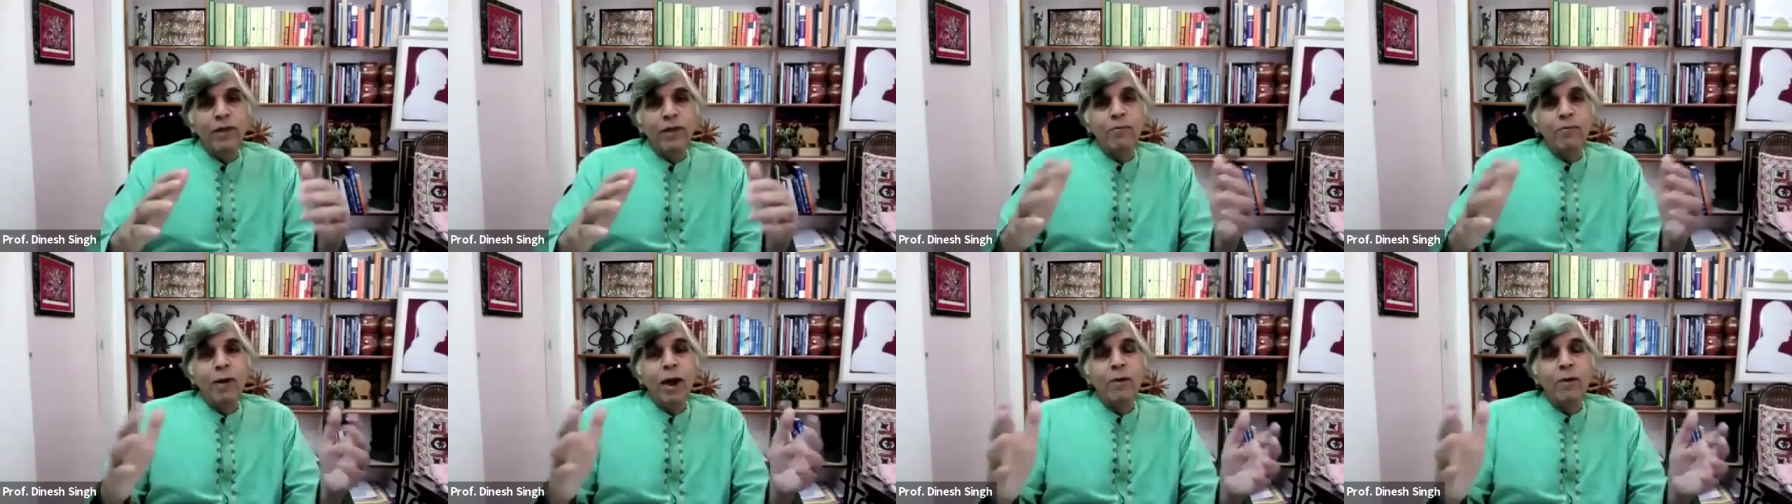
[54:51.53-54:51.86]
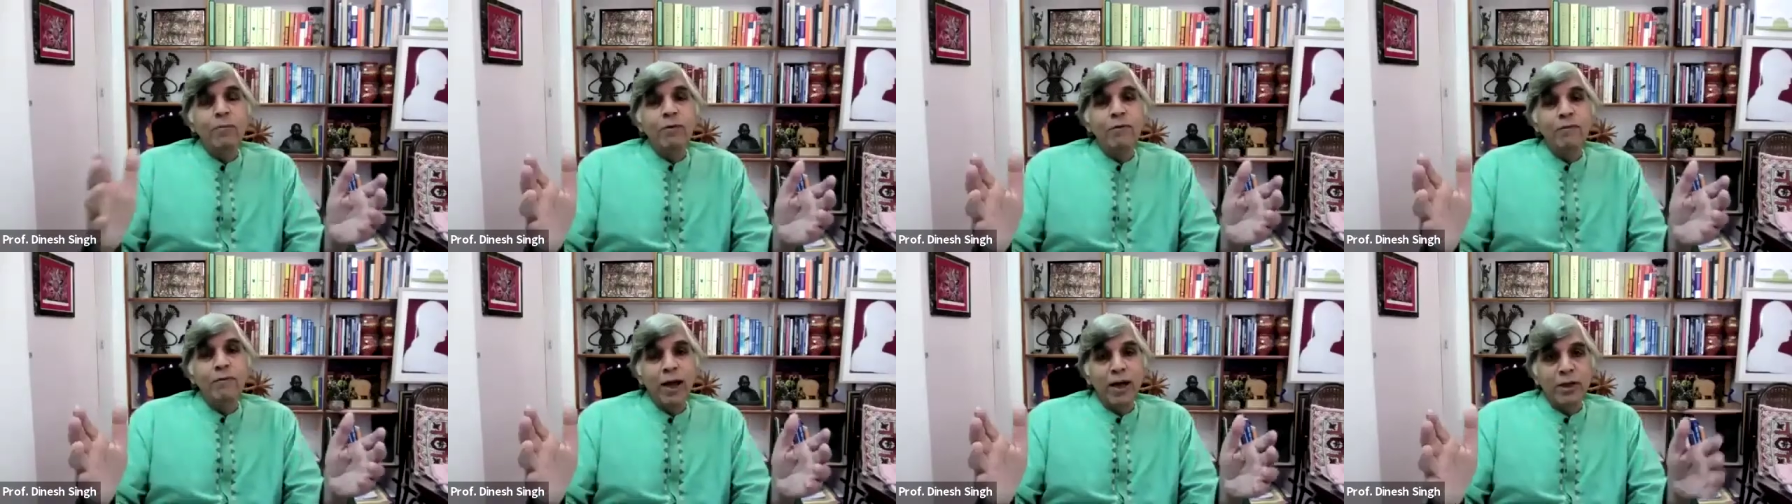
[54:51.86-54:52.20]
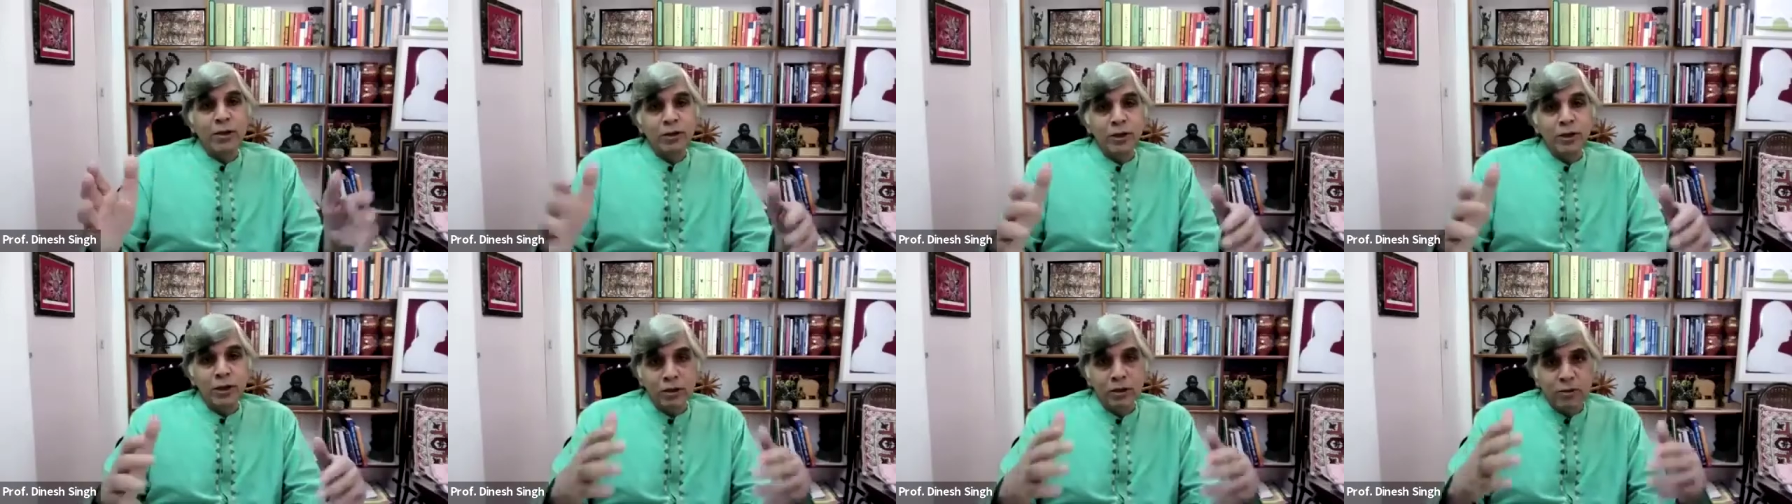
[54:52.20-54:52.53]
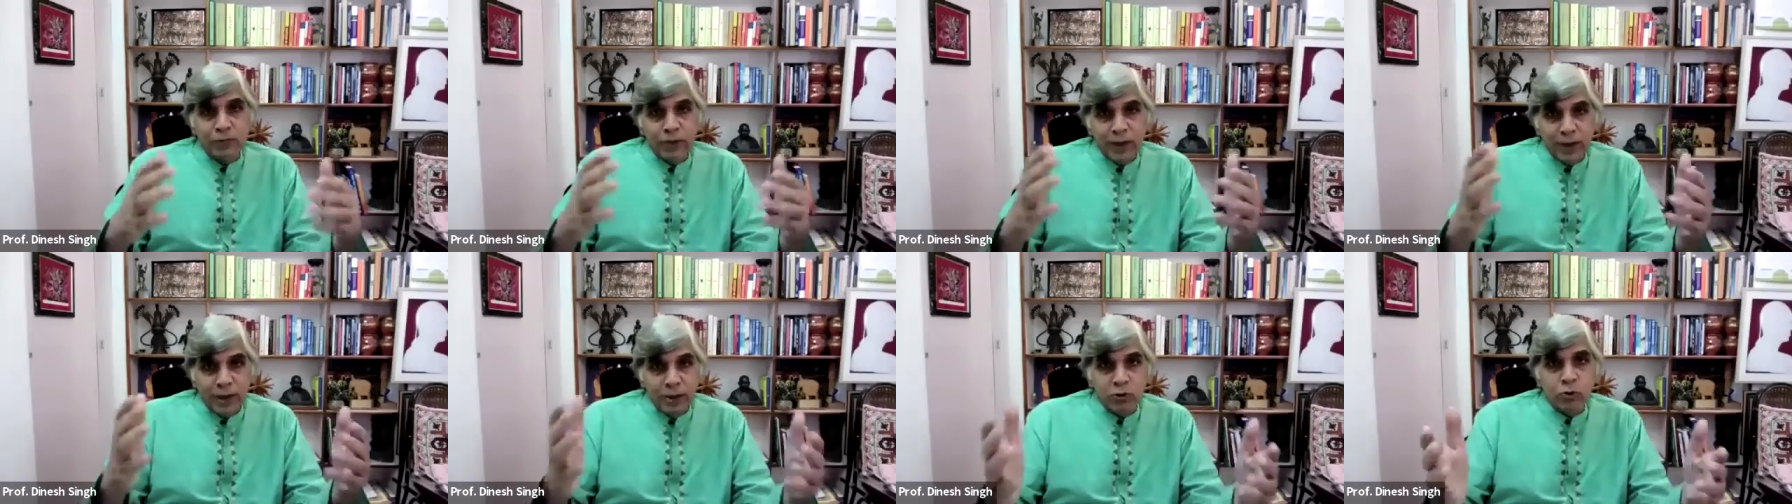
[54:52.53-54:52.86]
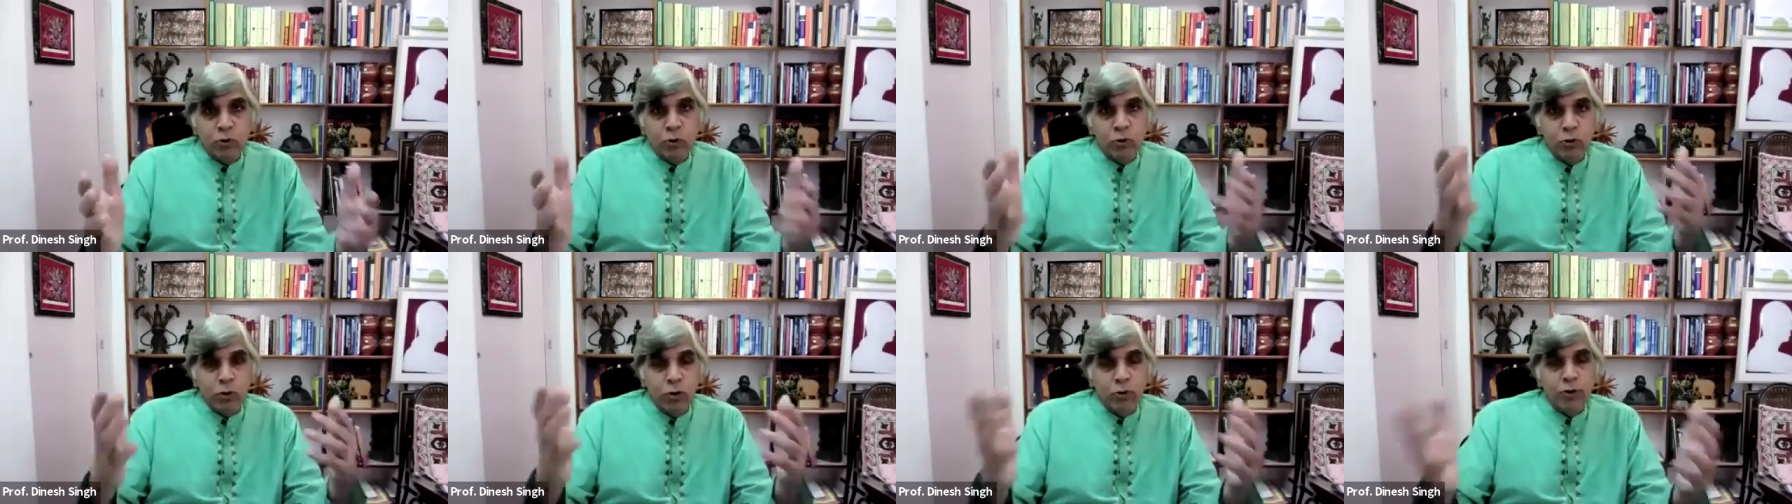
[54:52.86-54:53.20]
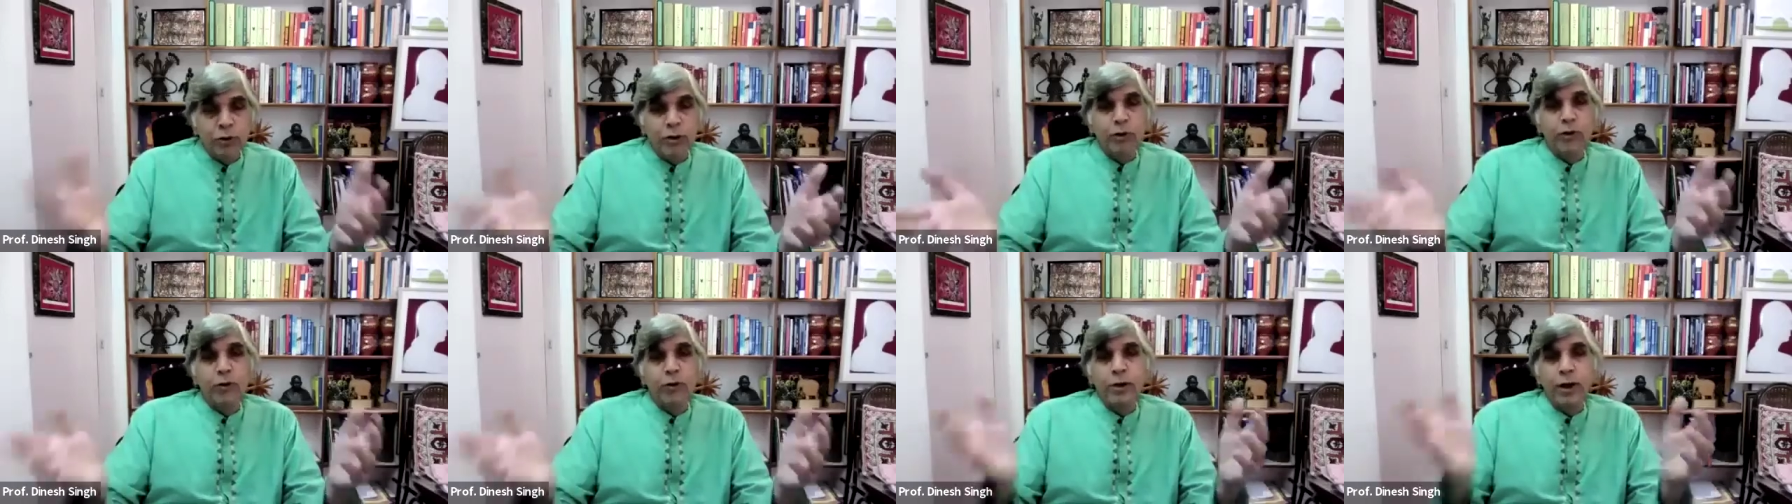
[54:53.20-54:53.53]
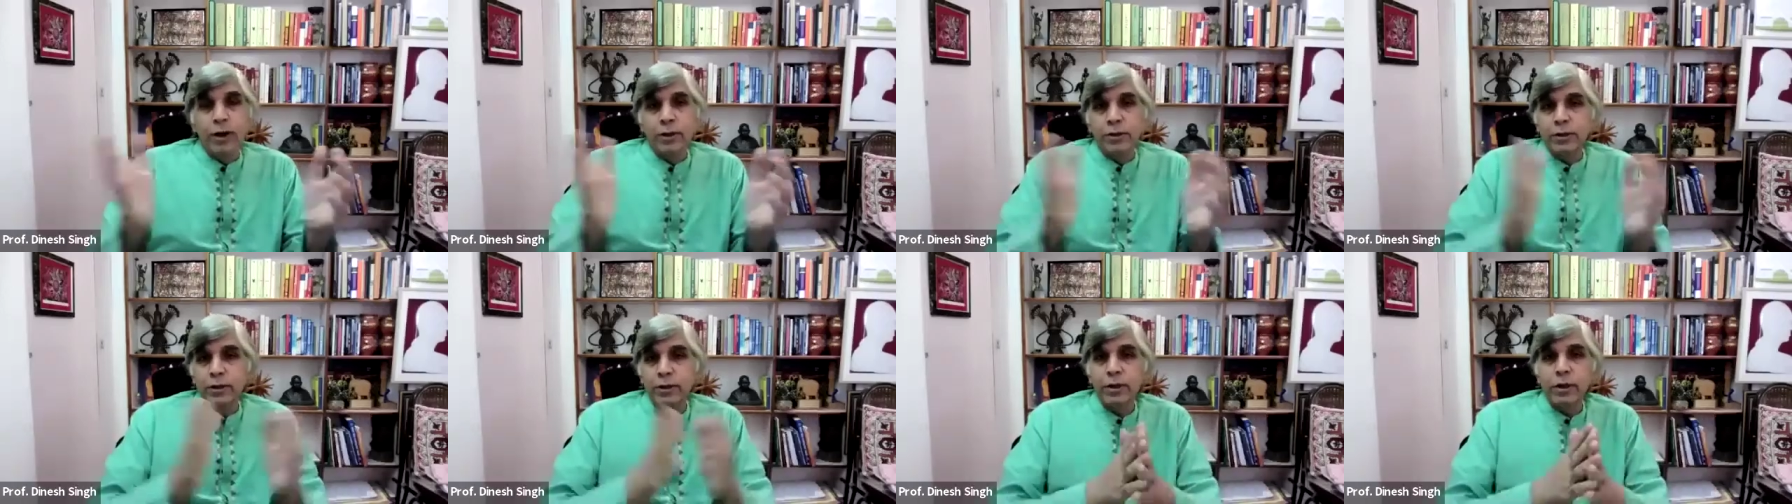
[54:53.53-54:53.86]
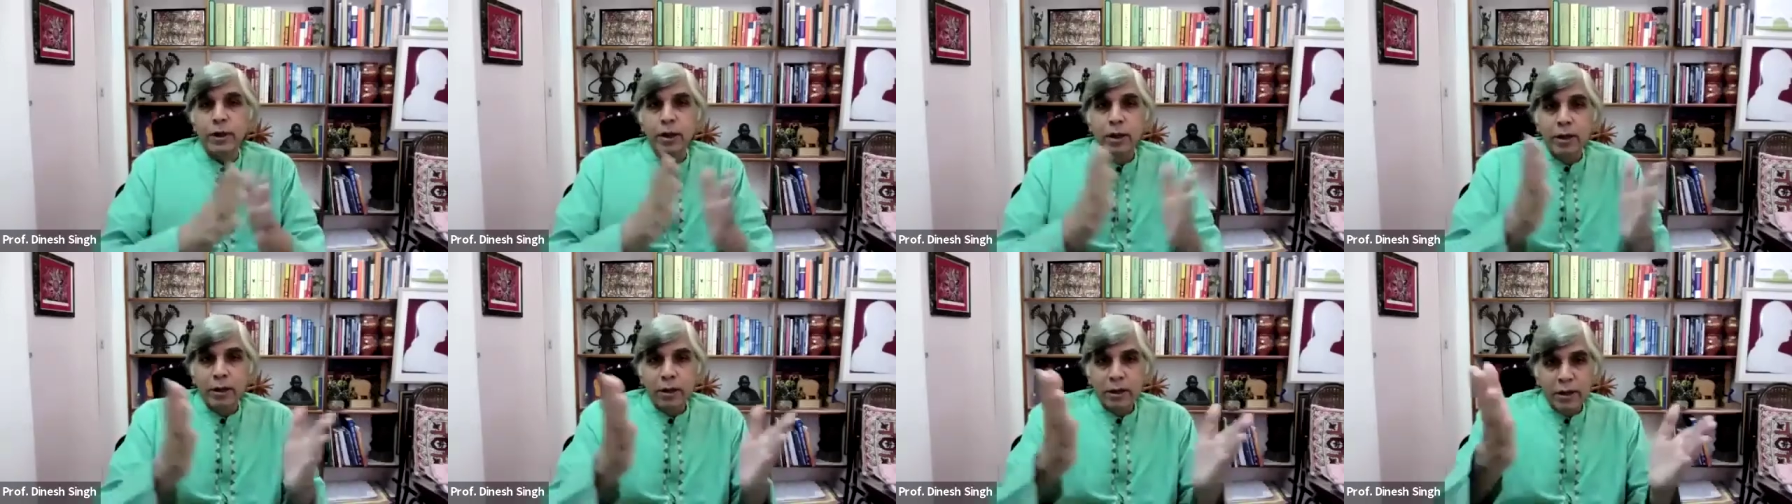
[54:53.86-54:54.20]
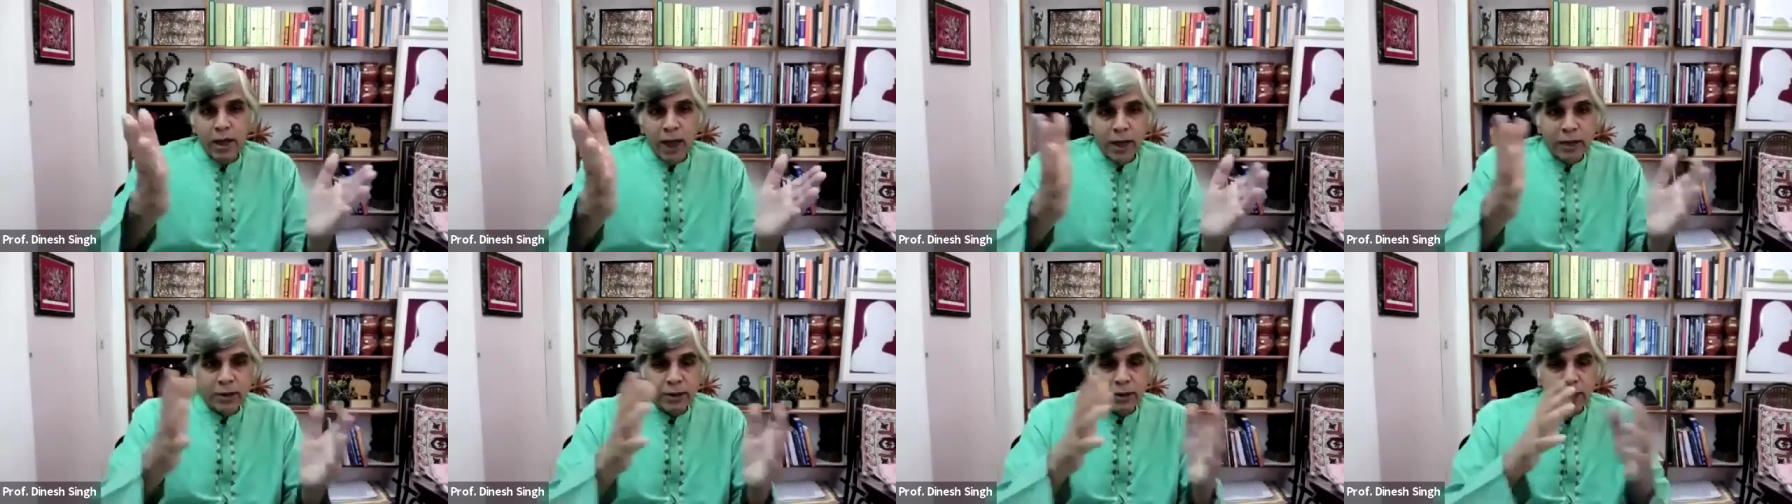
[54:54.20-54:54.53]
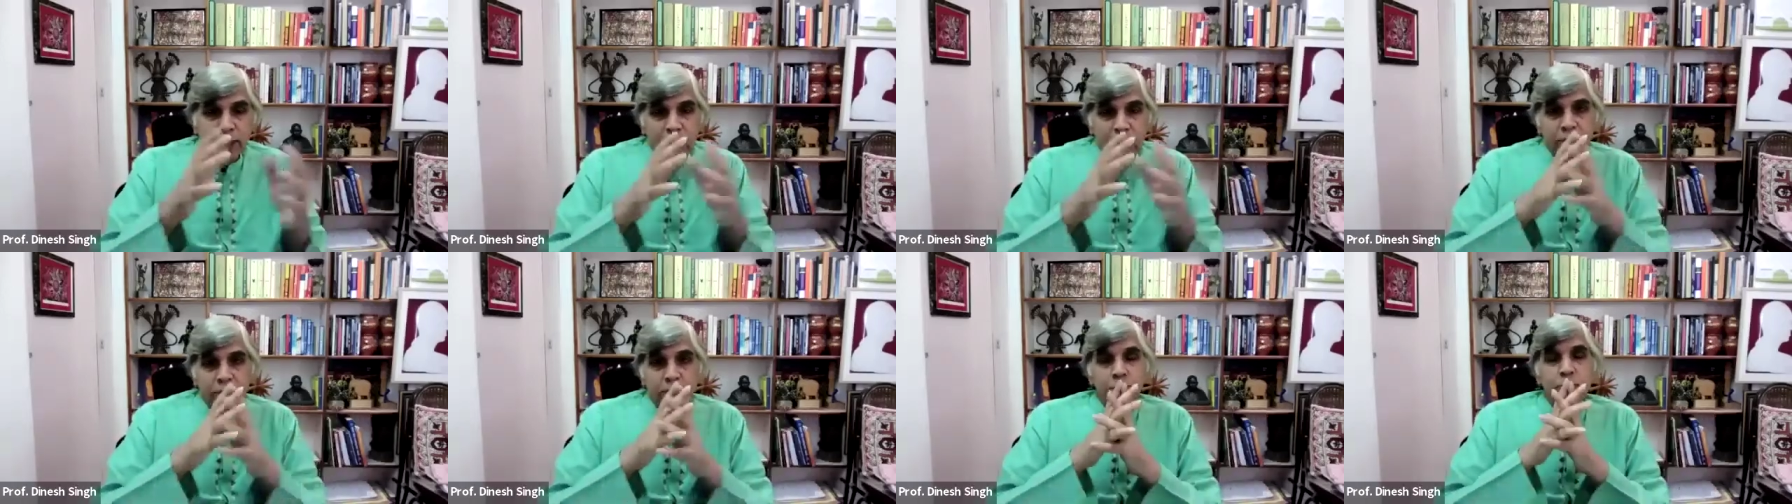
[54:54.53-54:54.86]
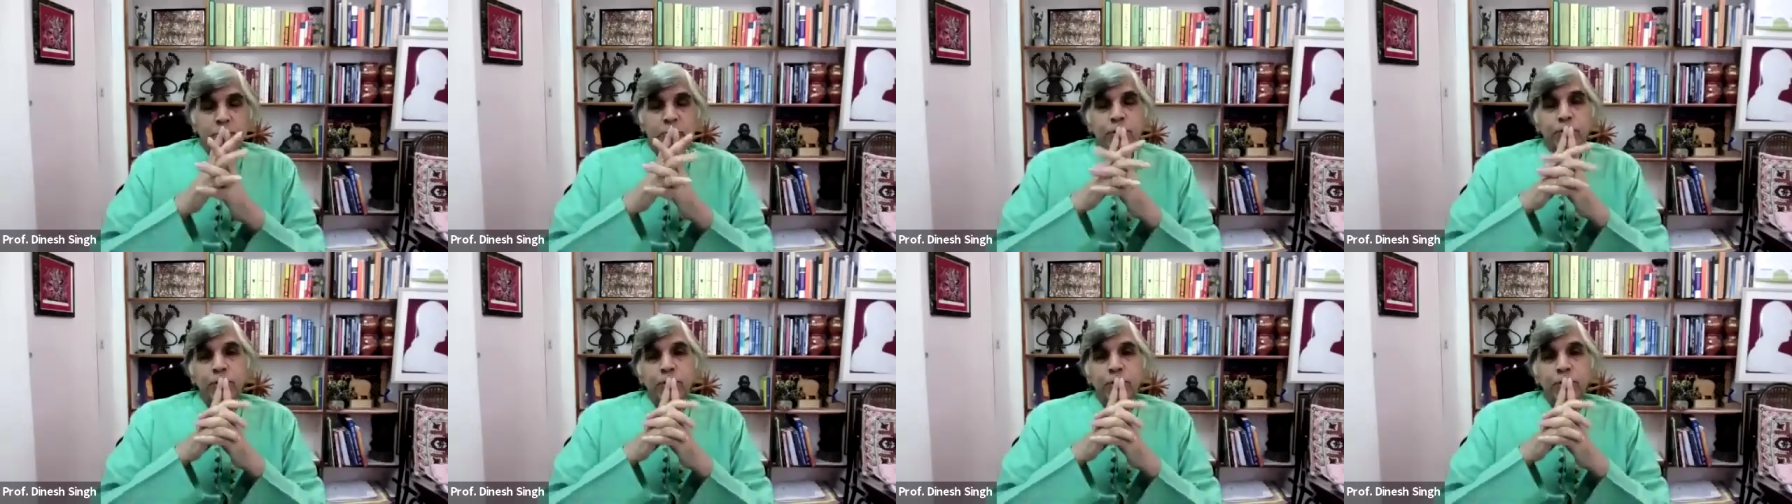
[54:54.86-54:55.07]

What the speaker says: there might be vaccines very soon on the horizon. Thanks, Gavin.